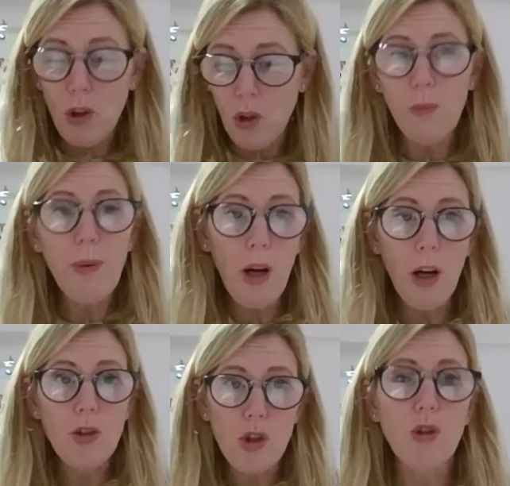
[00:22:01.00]
your
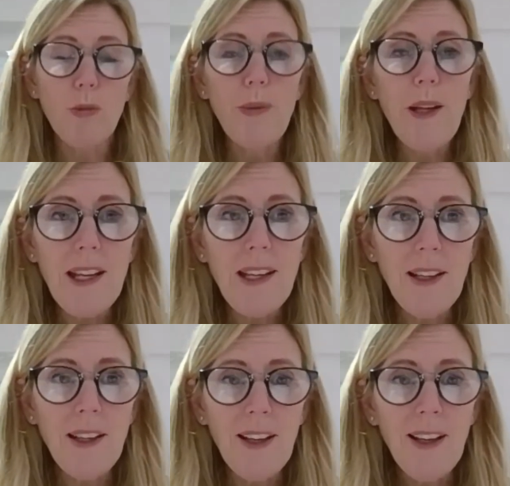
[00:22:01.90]
part should
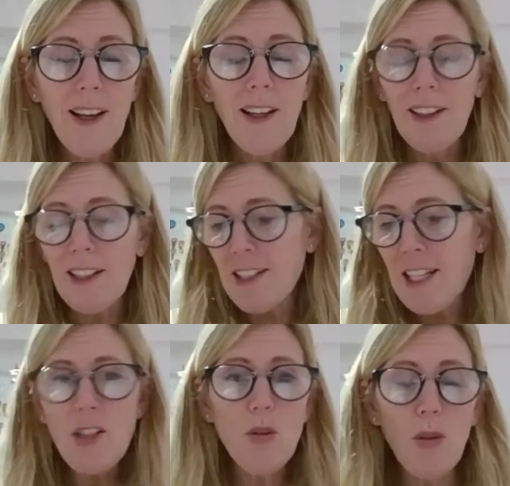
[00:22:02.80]
be, and I can
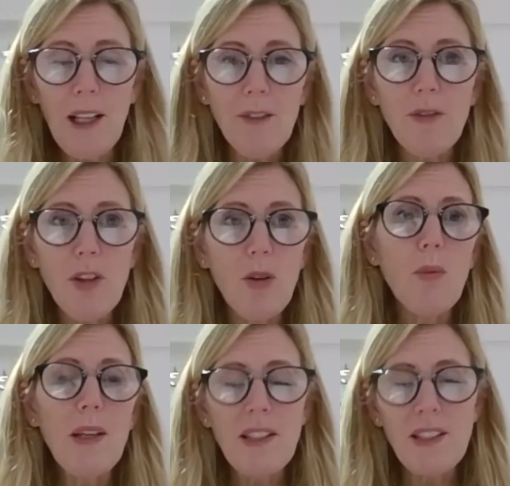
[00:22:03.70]
set it all out for you, and
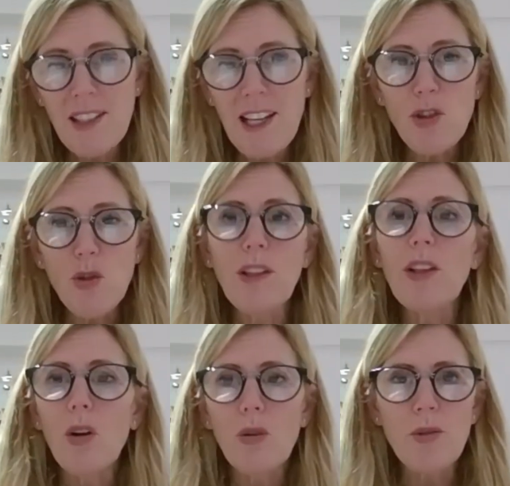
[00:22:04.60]
we can set joint
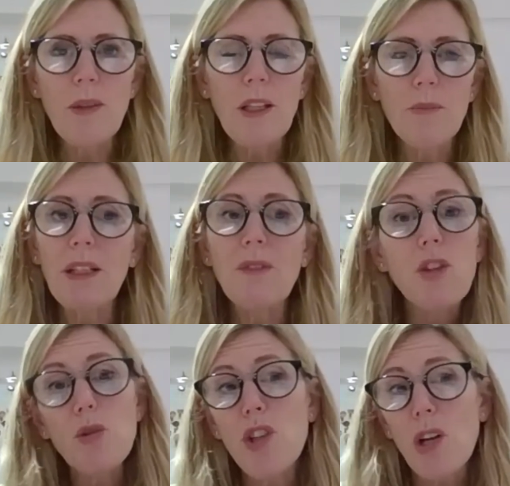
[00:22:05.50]
goals, and but if
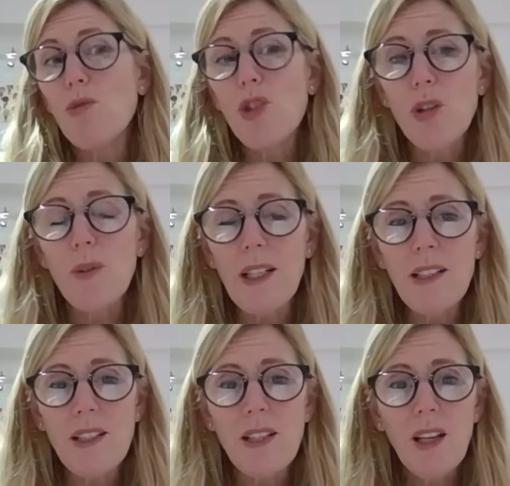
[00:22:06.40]
you don't do it,